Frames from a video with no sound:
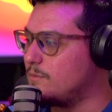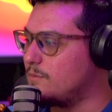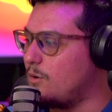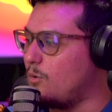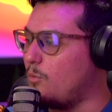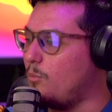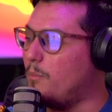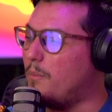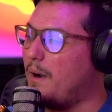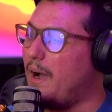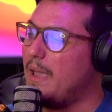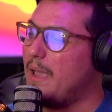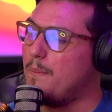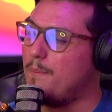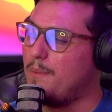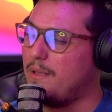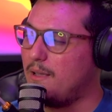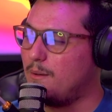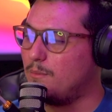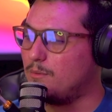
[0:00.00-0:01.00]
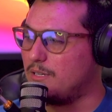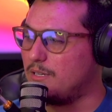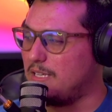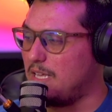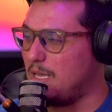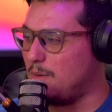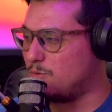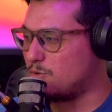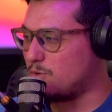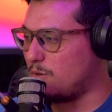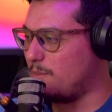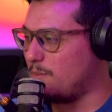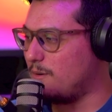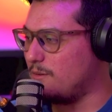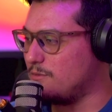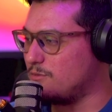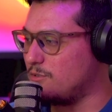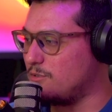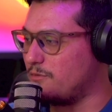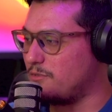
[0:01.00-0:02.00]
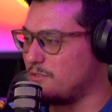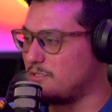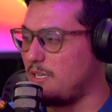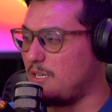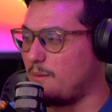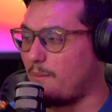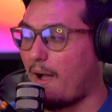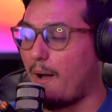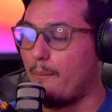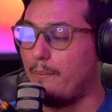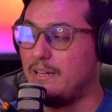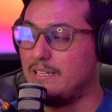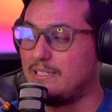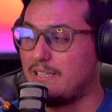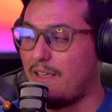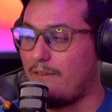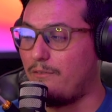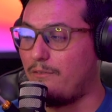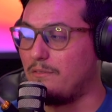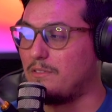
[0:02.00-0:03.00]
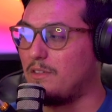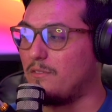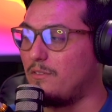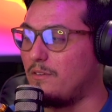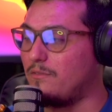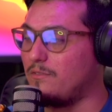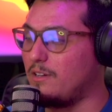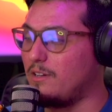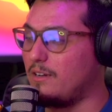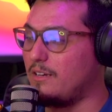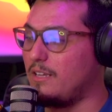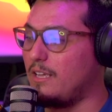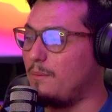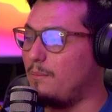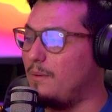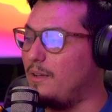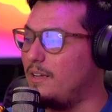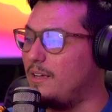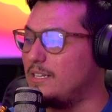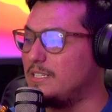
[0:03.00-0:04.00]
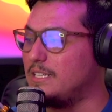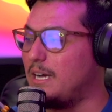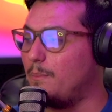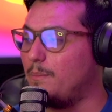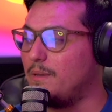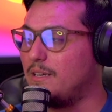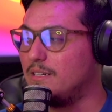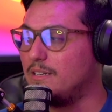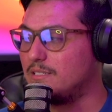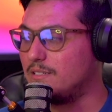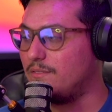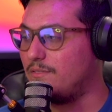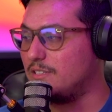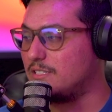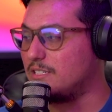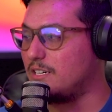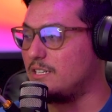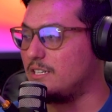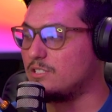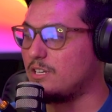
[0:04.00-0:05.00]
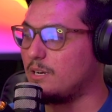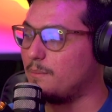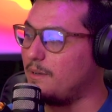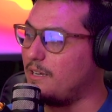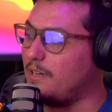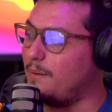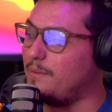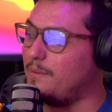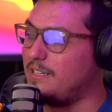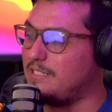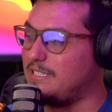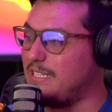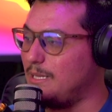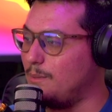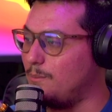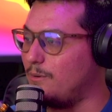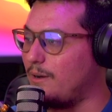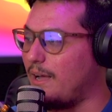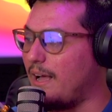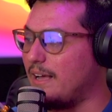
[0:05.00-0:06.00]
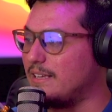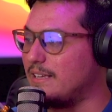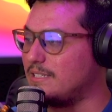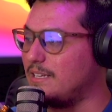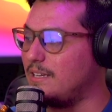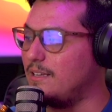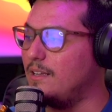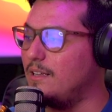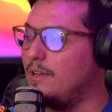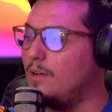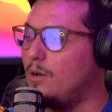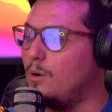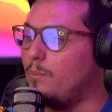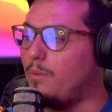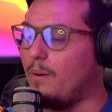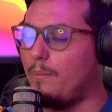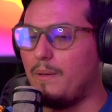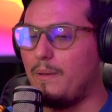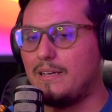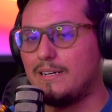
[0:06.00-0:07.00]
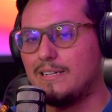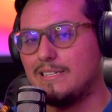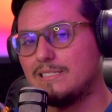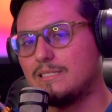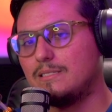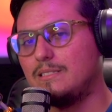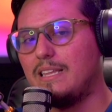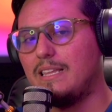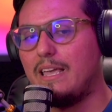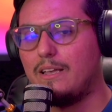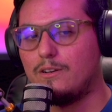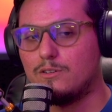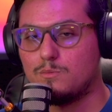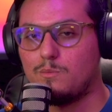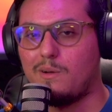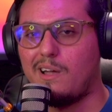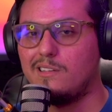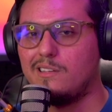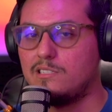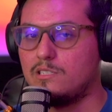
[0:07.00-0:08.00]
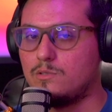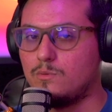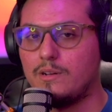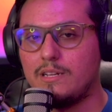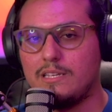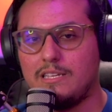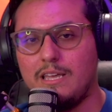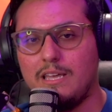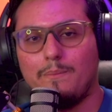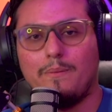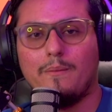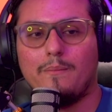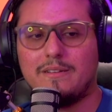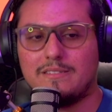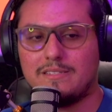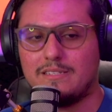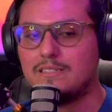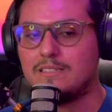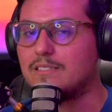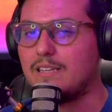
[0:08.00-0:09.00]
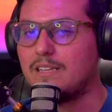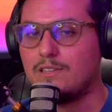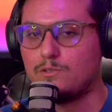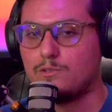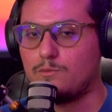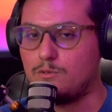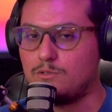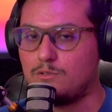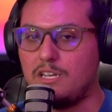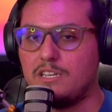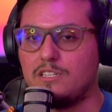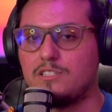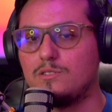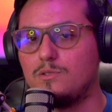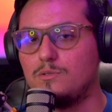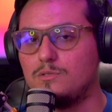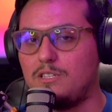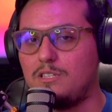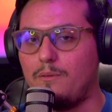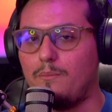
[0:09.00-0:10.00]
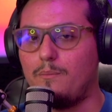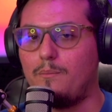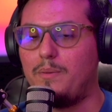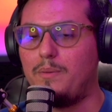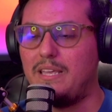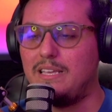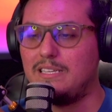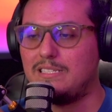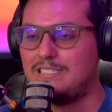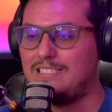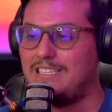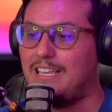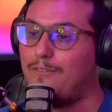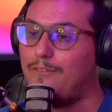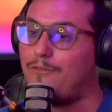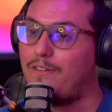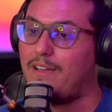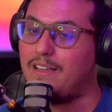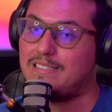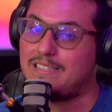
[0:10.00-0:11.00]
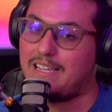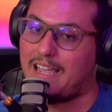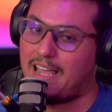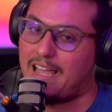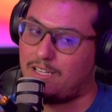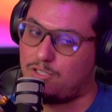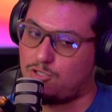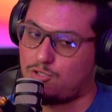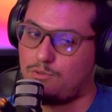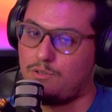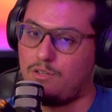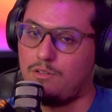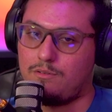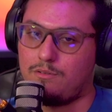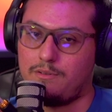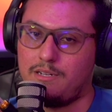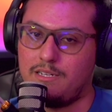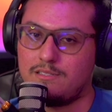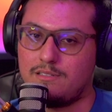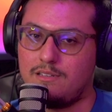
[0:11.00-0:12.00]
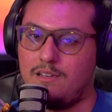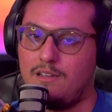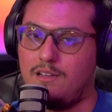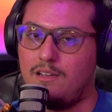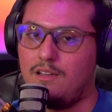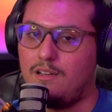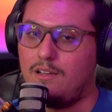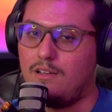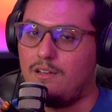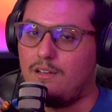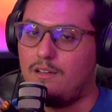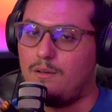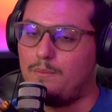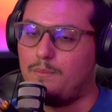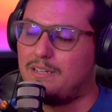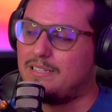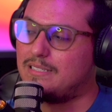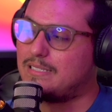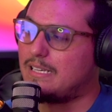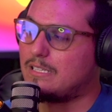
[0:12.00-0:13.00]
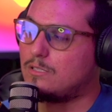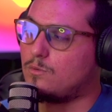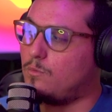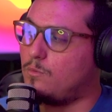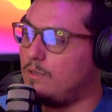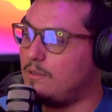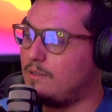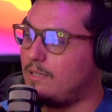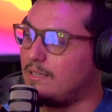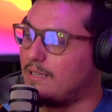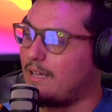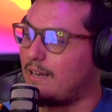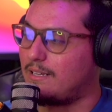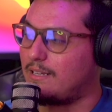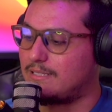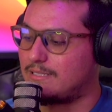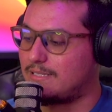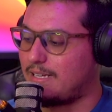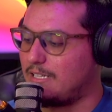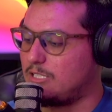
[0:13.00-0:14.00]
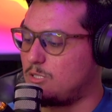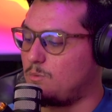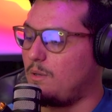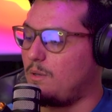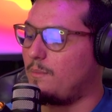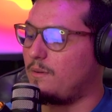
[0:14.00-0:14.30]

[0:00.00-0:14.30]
Might be able to keep Troy Brown Jr. for cheap. I'm going to say 50-50 on him, not because of his contract becoming a dealable asset, but because Lakers might just want to keep him as a rotational piece, defense, and shooting threes. Because that's one thing that excites me about the